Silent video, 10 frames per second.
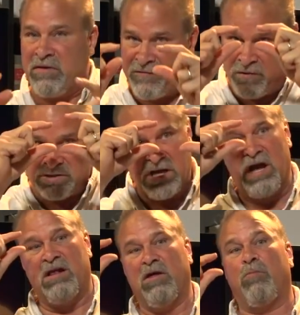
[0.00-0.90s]
the first
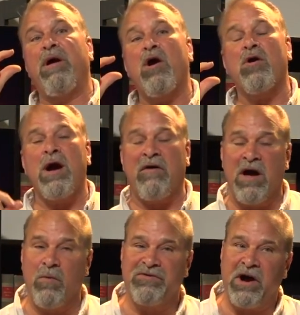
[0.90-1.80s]
little
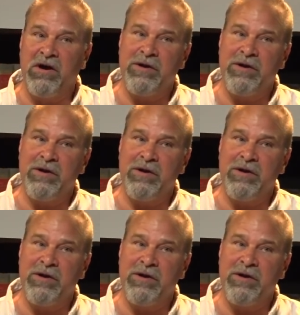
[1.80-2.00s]
paragraph will tell you